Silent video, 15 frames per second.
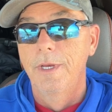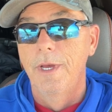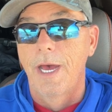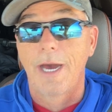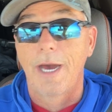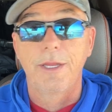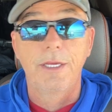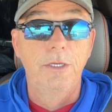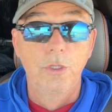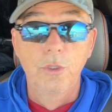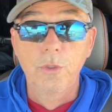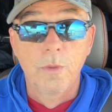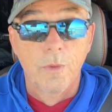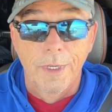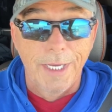How do
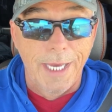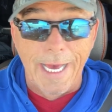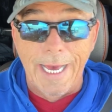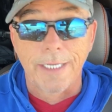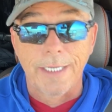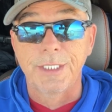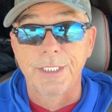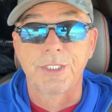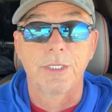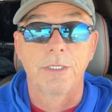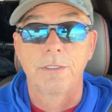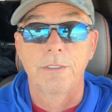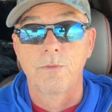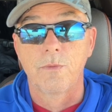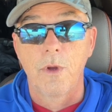you react to
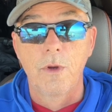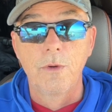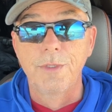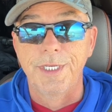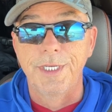certain road